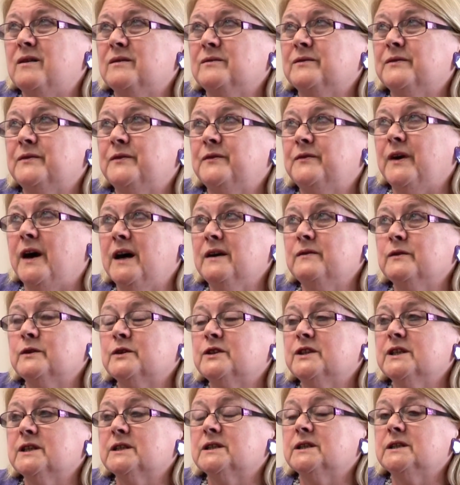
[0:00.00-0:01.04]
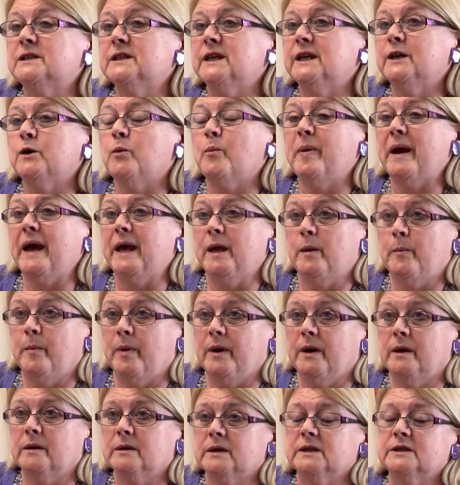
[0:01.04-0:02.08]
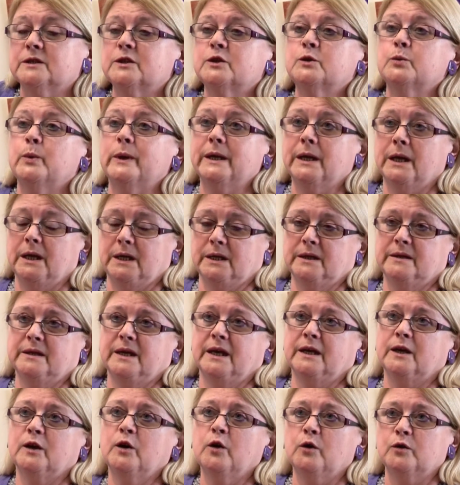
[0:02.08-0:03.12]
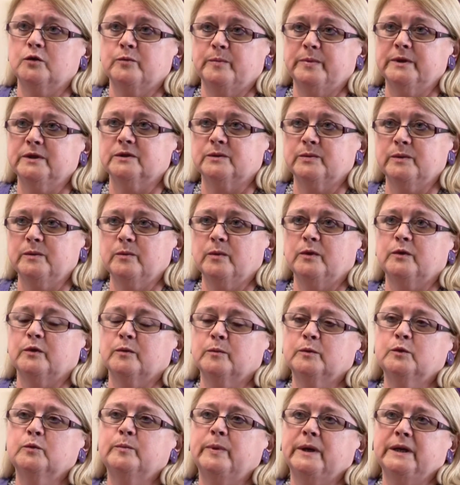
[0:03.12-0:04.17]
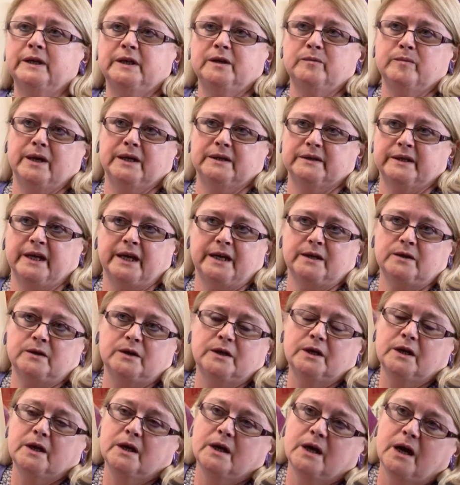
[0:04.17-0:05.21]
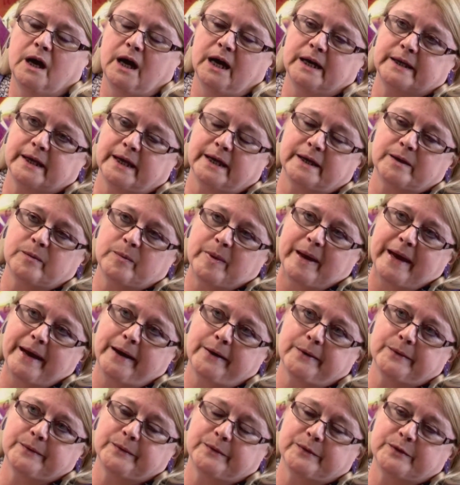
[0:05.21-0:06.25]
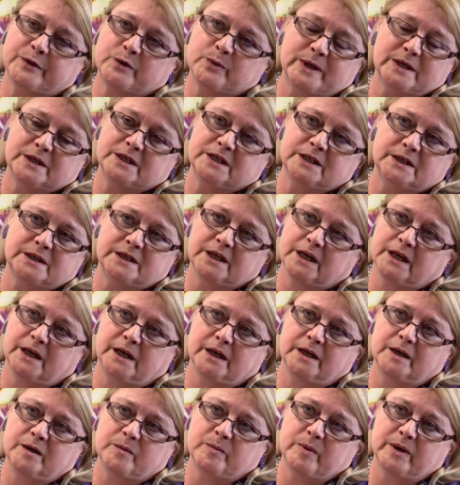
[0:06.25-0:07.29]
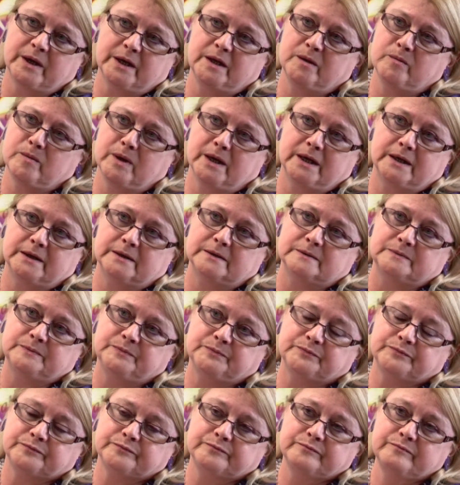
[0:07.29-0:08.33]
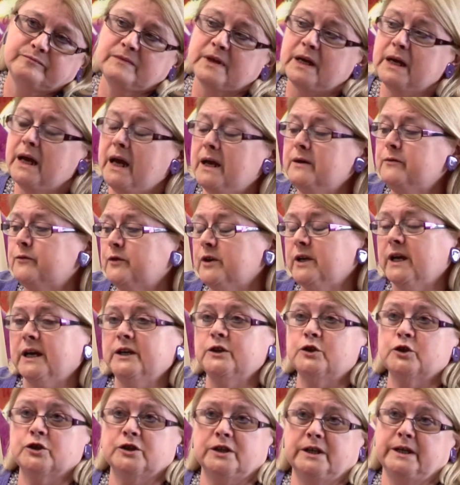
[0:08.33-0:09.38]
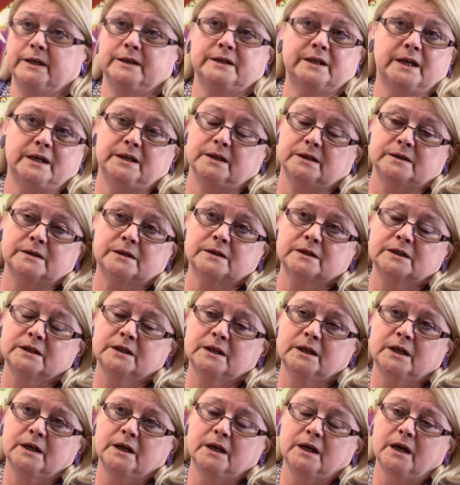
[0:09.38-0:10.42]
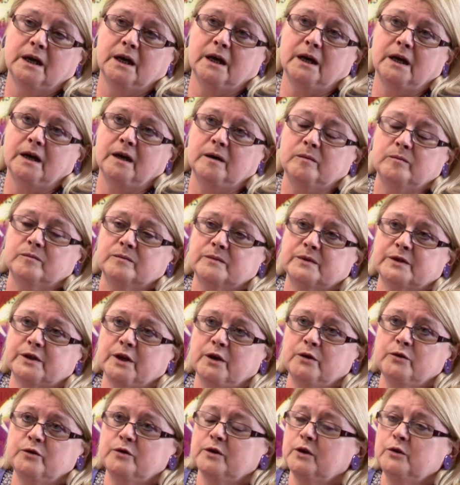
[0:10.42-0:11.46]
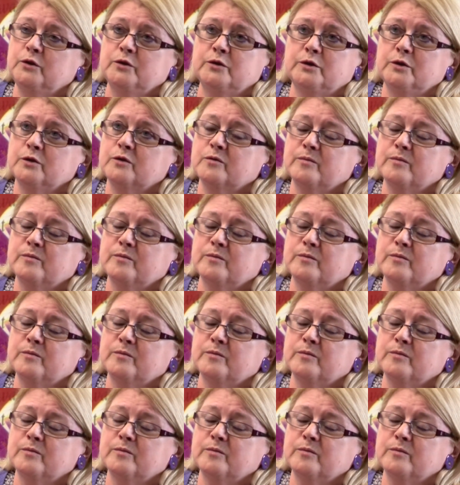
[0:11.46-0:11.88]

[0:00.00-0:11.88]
5 or 6 a day on paper. It's dwindling, thank God, because we want them all by email now. I get about 20 a day by email. Every agent here does. So, you know, you do